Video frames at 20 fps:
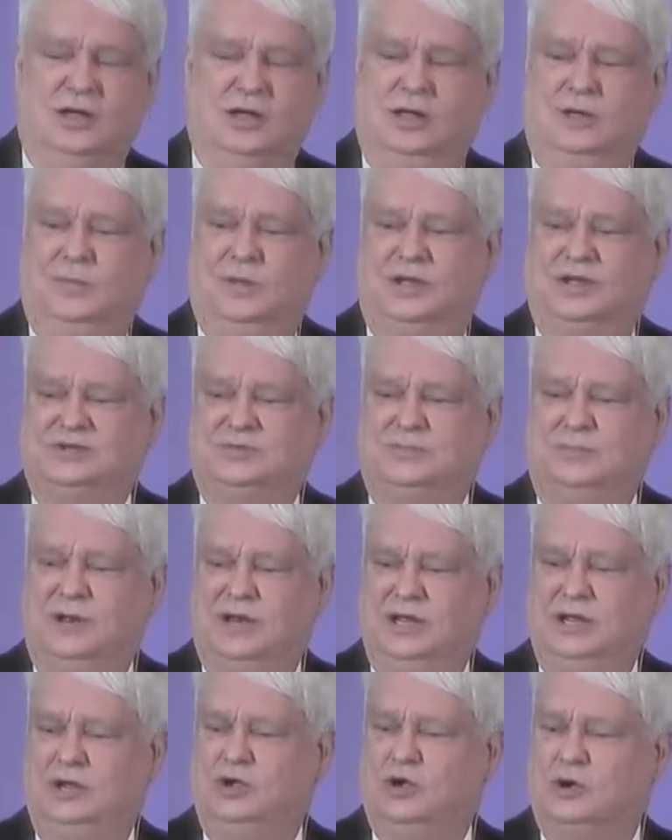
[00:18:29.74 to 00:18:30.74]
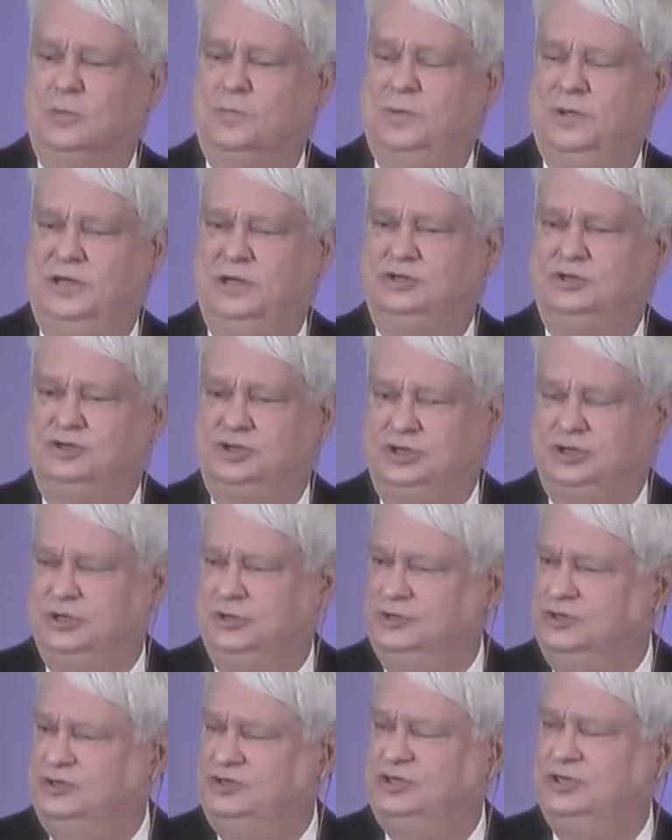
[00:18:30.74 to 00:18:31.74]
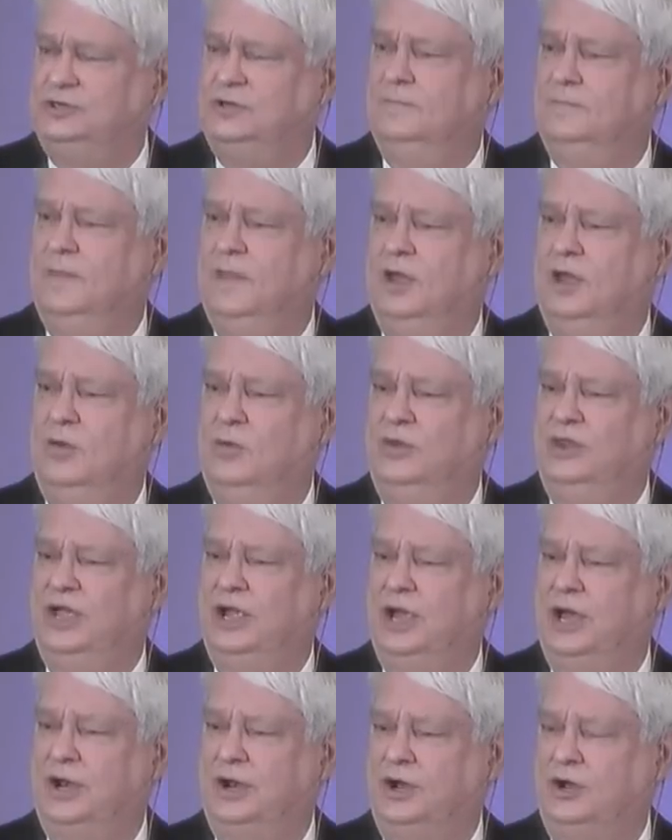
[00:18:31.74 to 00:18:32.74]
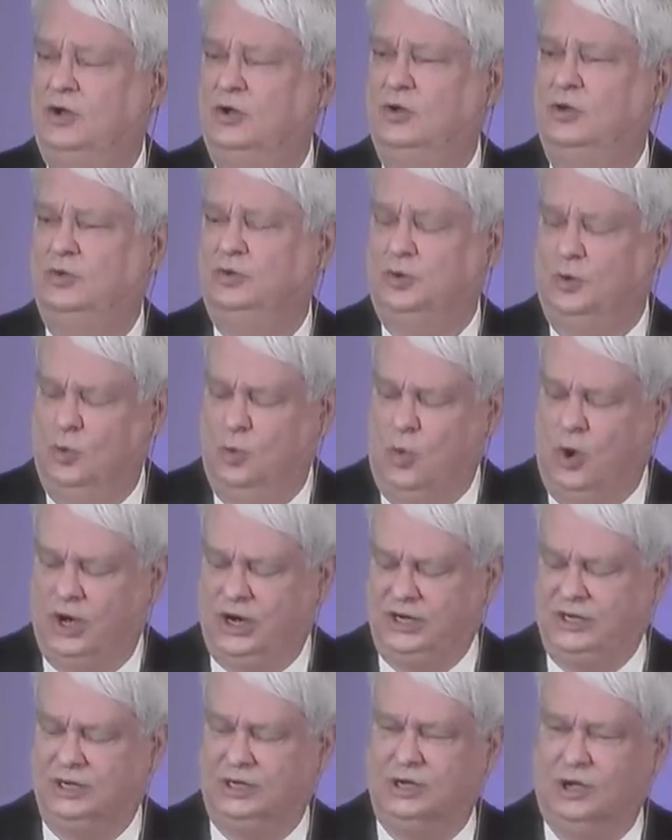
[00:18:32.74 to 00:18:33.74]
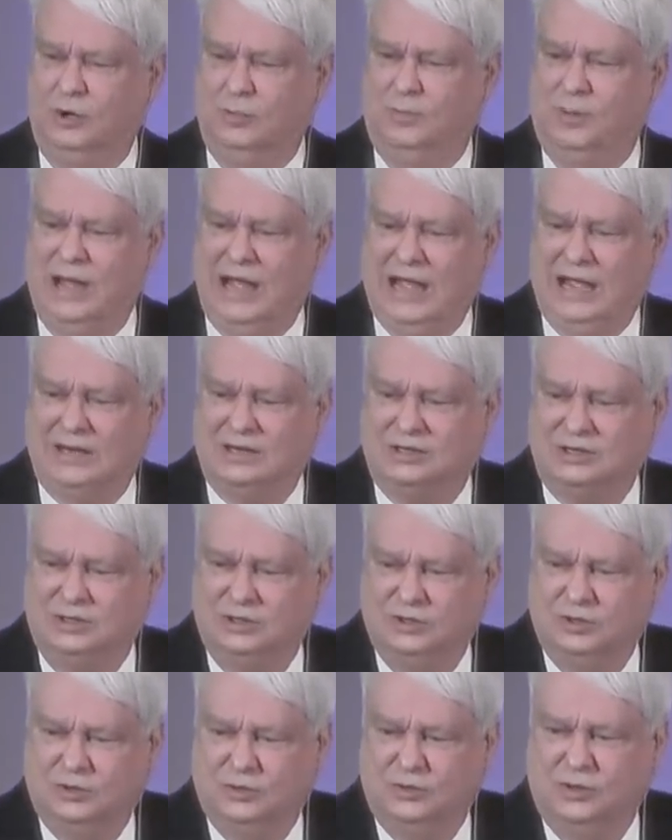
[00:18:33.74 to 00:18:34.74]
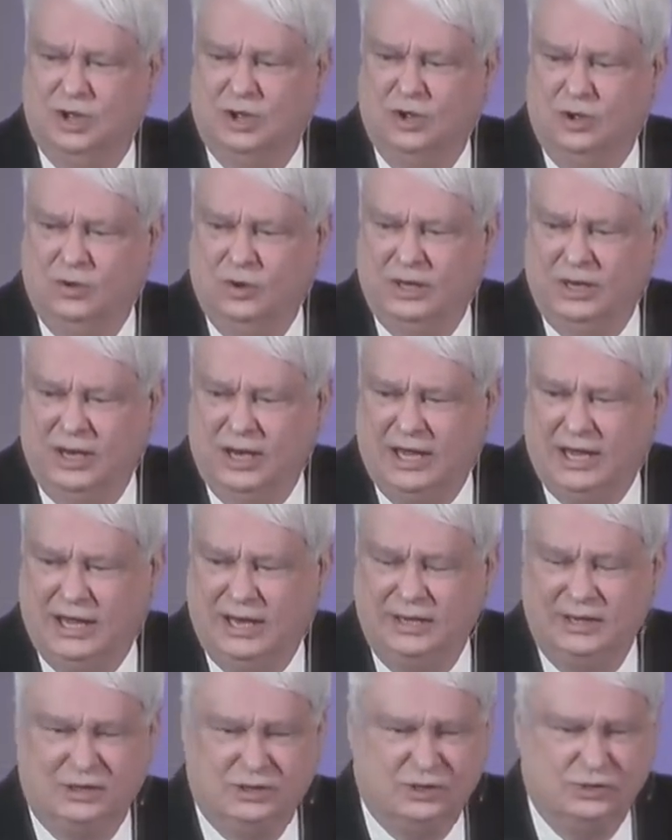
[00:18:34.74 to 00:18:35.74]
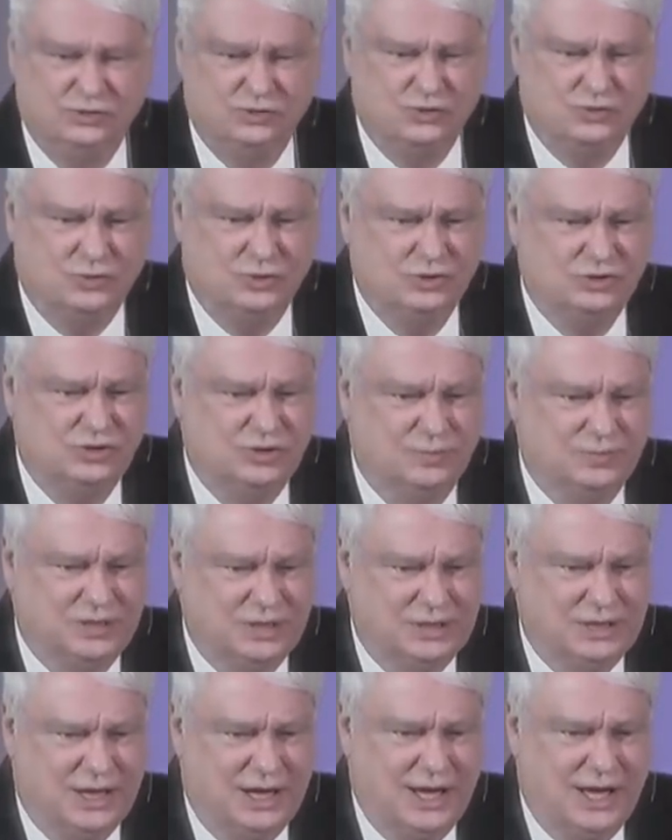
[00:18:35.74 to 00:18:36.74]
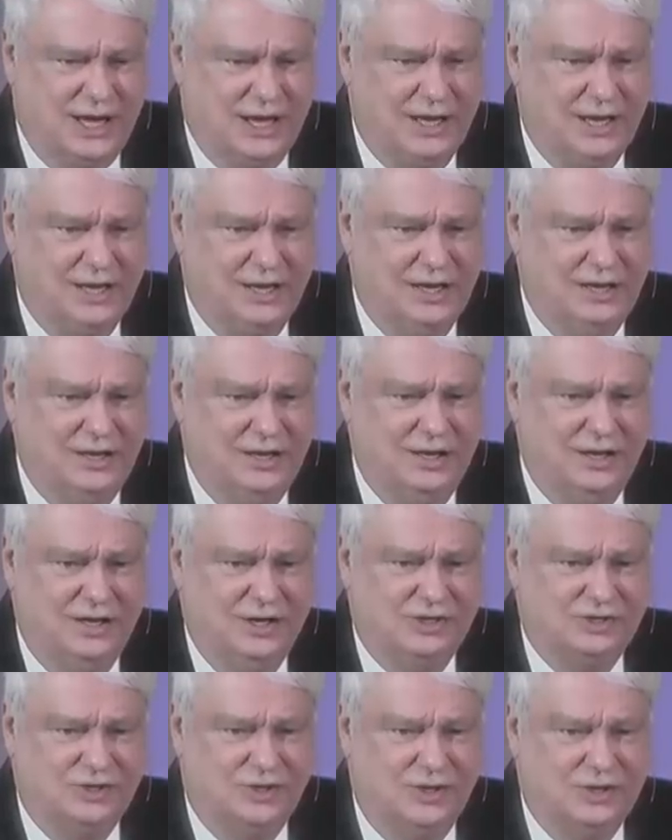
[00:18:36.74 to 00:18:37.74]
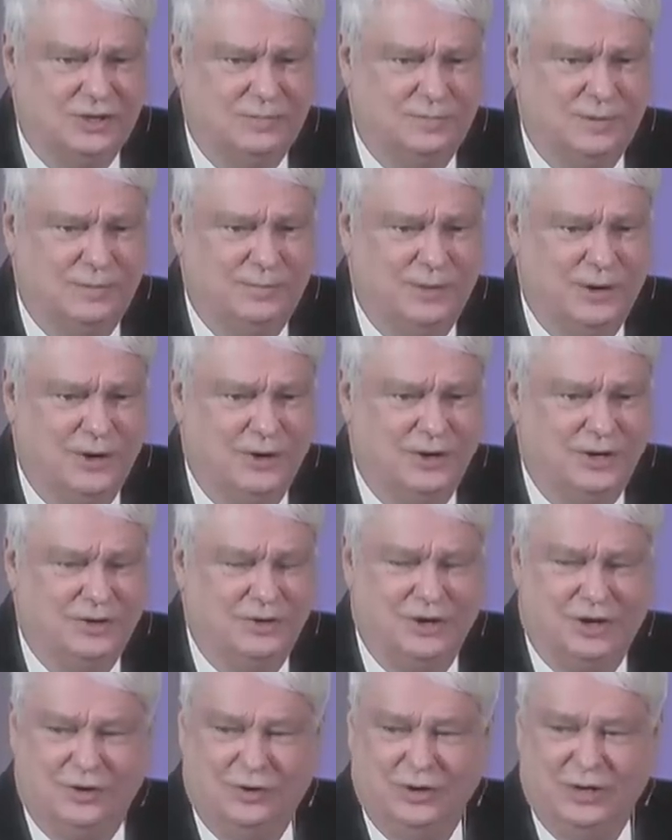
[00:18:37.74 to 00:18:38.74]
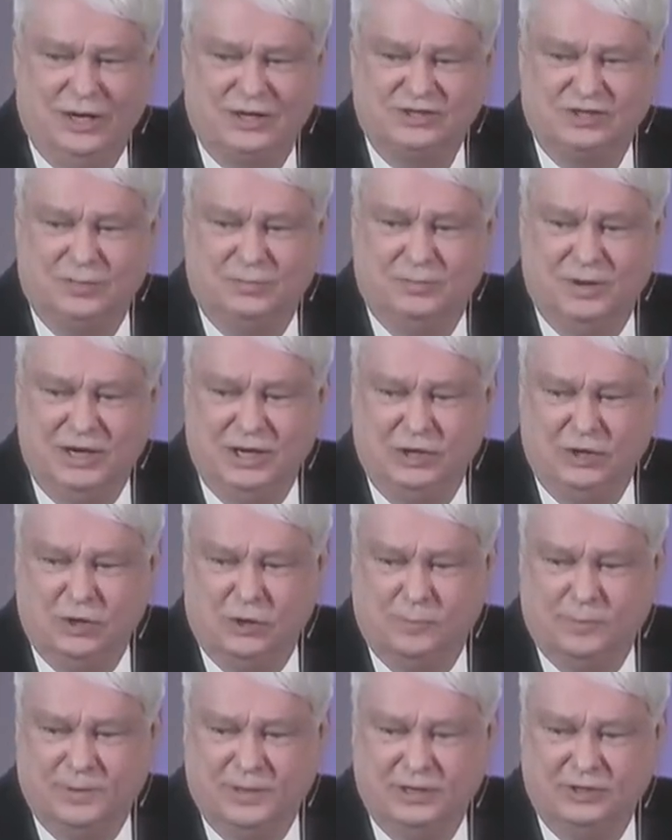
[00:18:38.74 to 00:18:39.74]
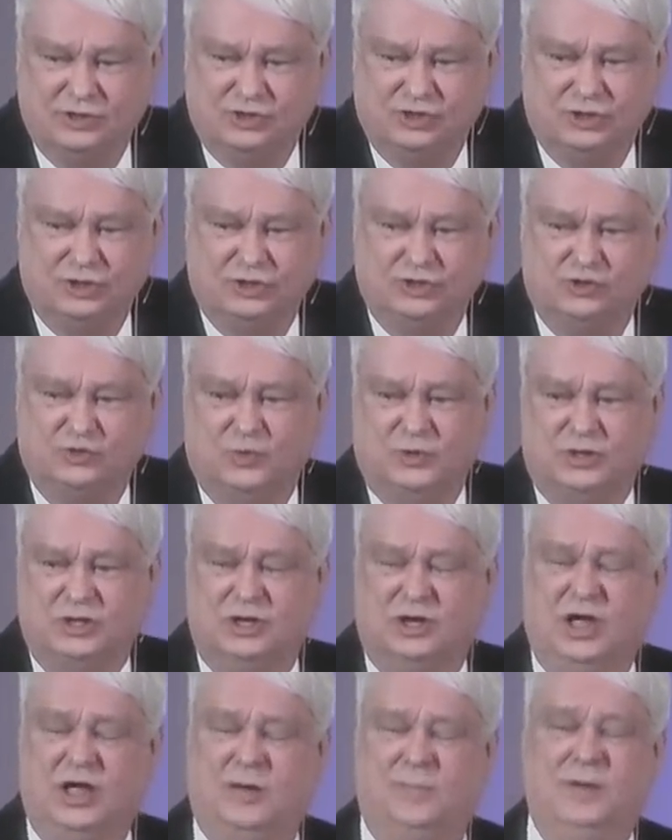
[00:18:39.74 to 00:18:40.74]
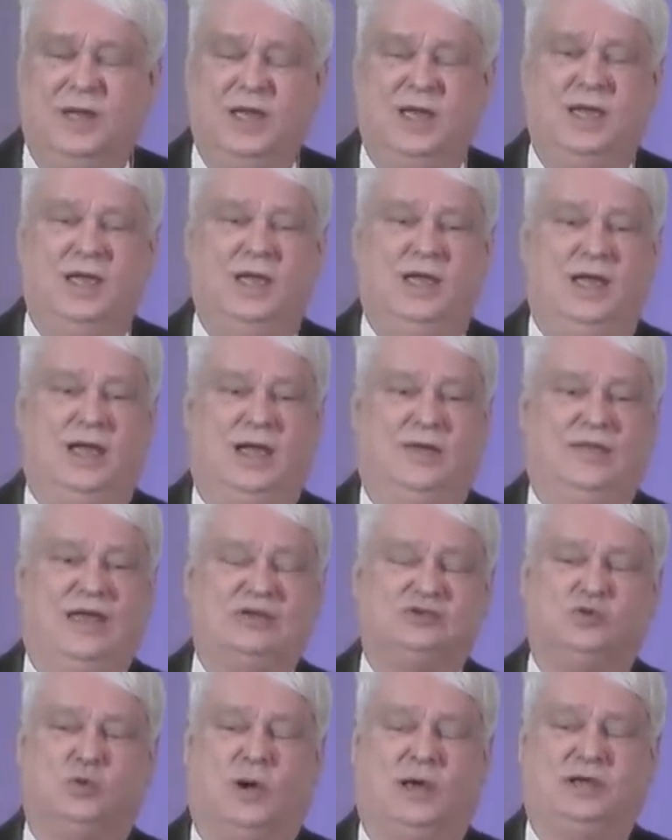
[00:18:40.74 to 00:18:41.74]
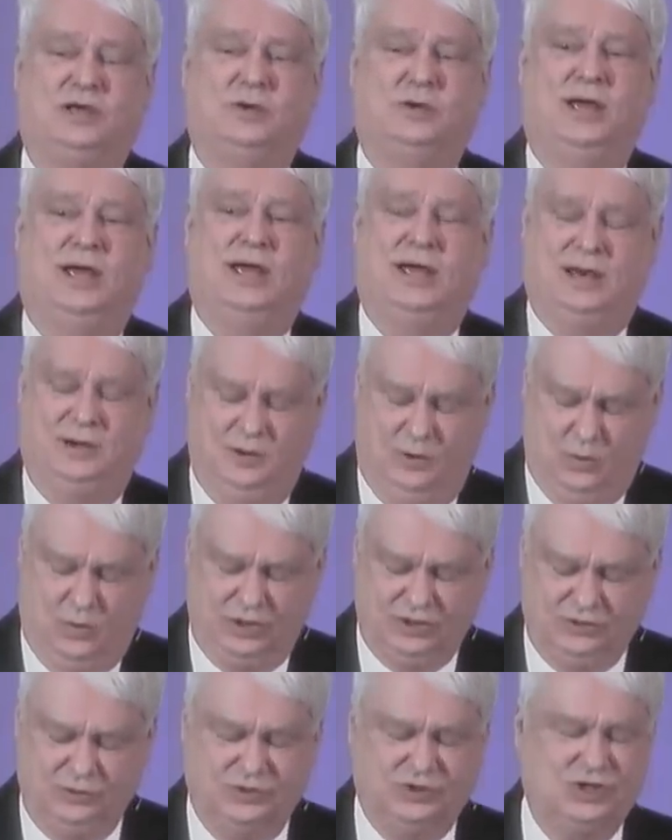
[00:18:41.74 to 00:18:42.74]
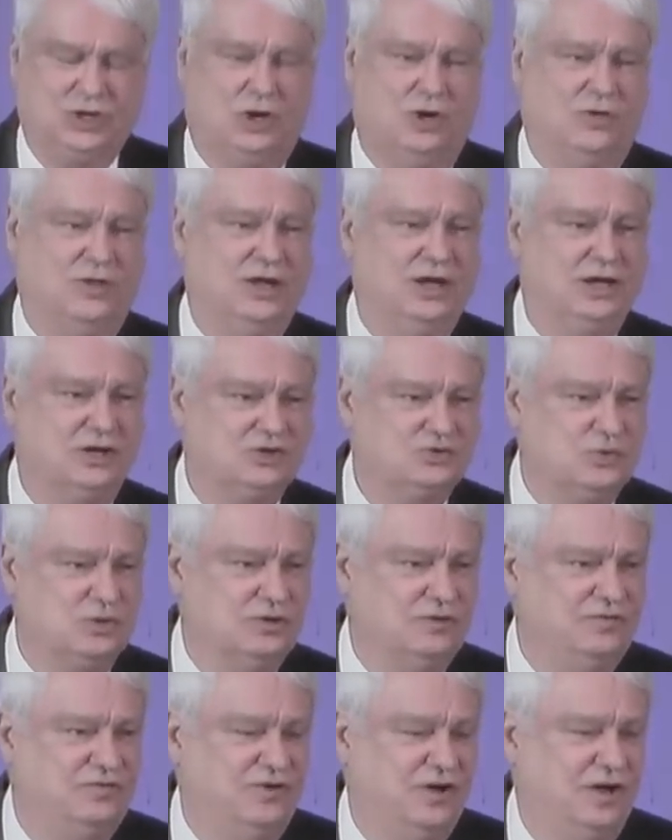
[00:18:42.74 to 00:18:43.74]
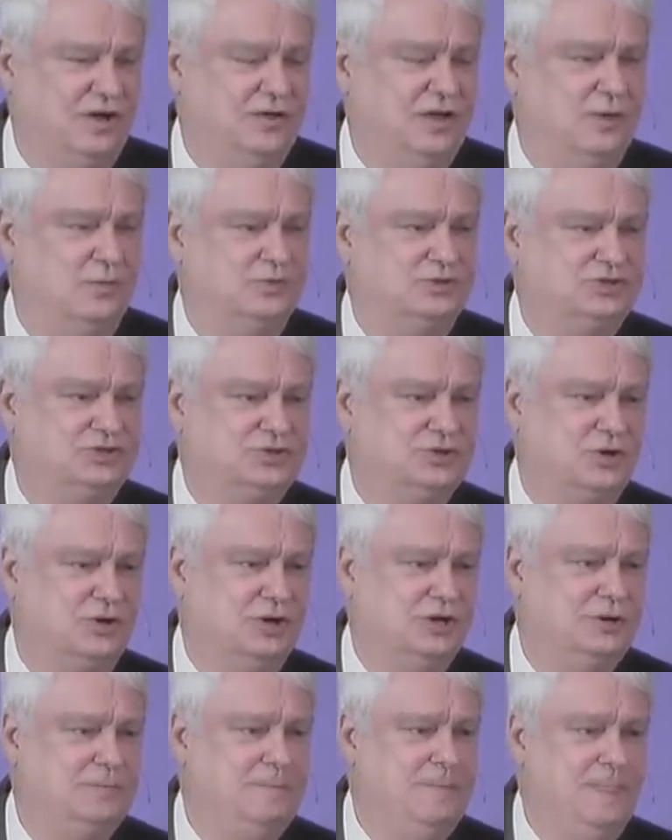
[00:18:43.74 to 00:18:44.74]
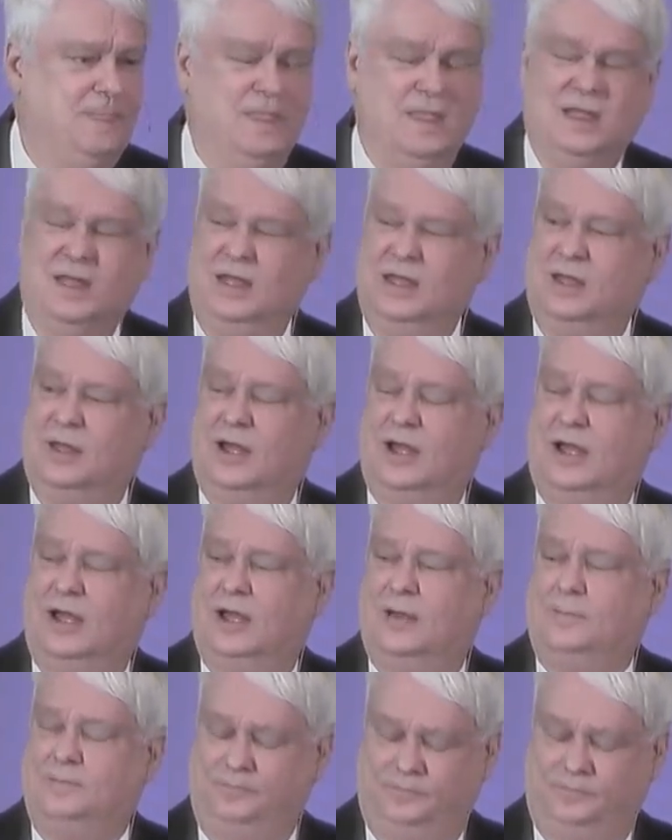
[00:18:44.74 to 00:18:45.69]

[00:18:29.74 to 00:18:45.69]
because many European Jews, uh, when they got old, wanted to go back to the Holy Land, to Jerusalem, to die, so they could be buried in the Holy Land. So many European Jews would come and that's why you had what was called the Israel Fund that was started uh,